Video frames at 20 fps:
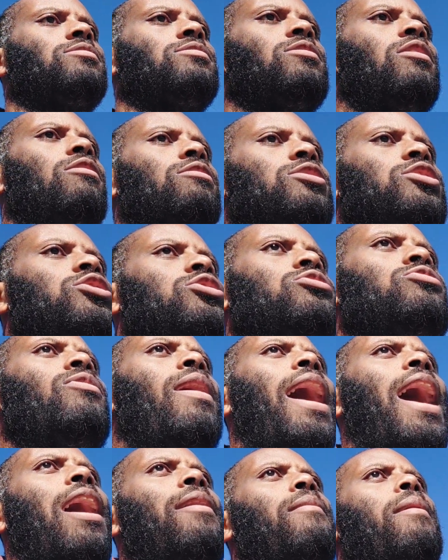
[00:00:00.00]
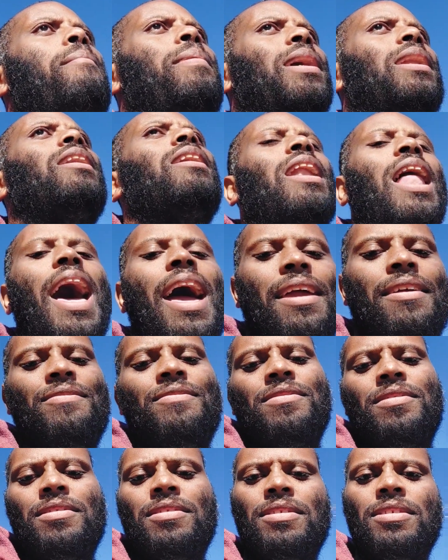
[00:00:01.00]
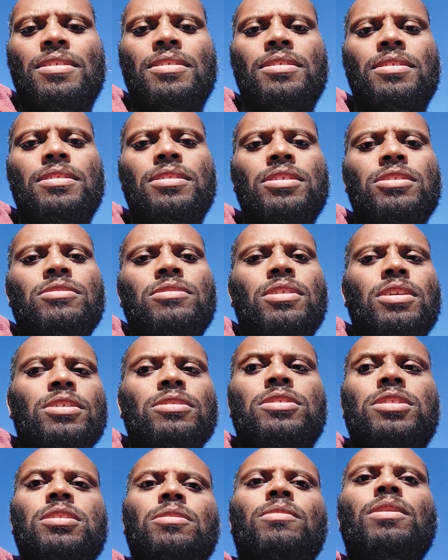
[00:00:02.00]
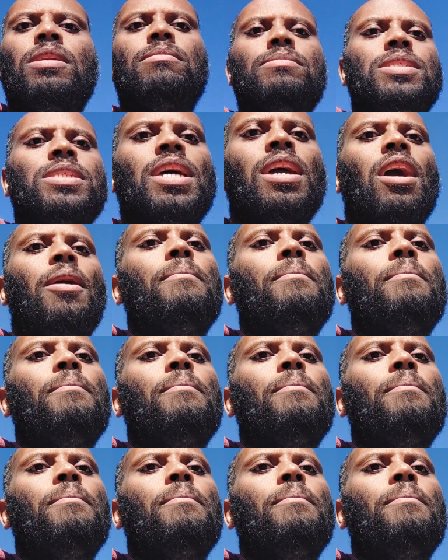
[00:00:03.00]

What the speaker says: or to have a better life. You see what I'm saying?